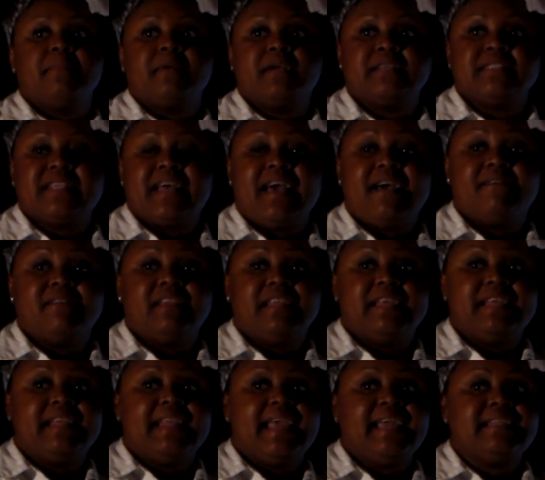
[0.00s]
Because I have an
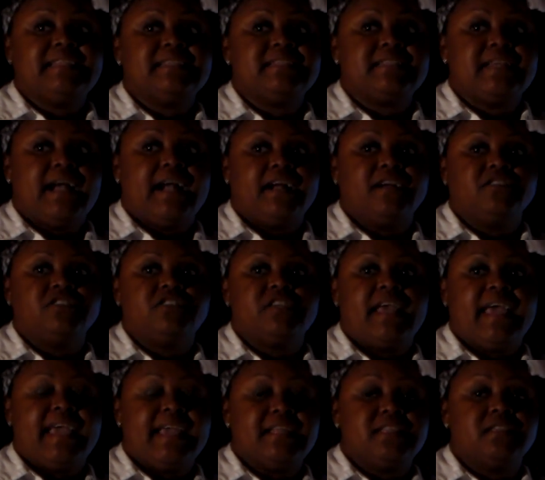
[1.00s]
innate desire
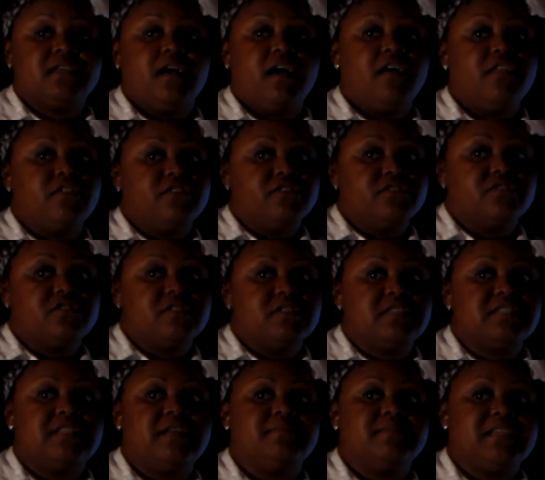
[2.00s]
to aid to others,
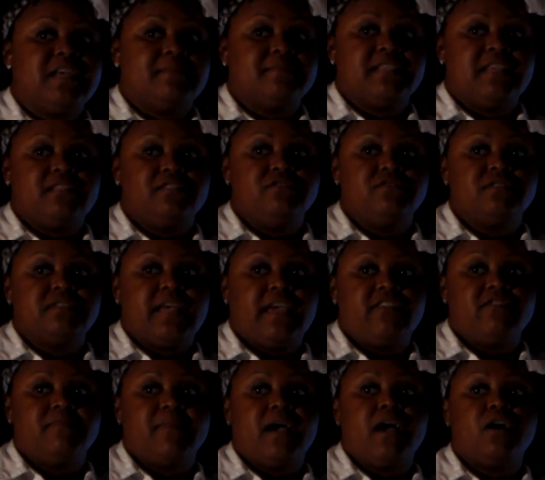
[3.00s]
sometimes I lose
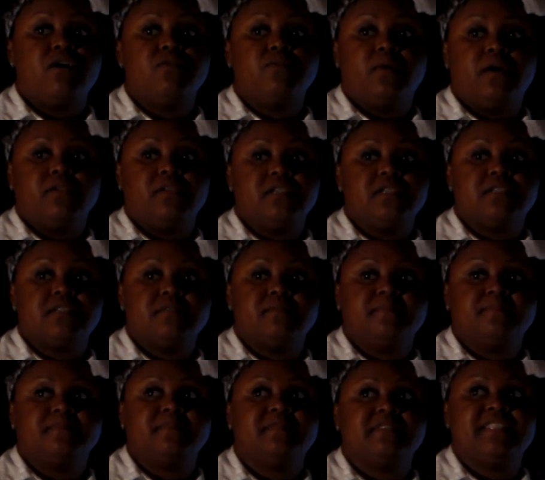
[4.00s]
sight of my own wellness.
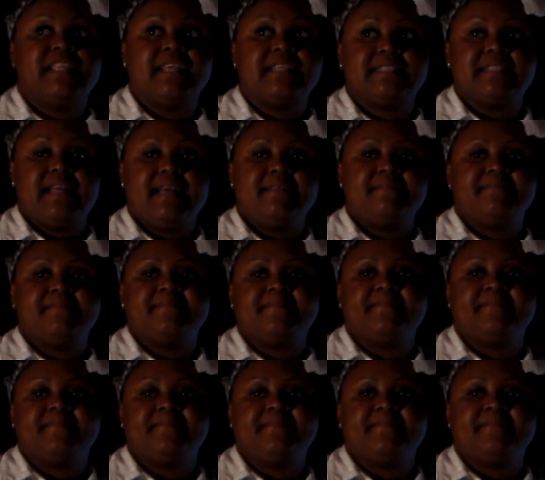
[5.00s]
Next slide.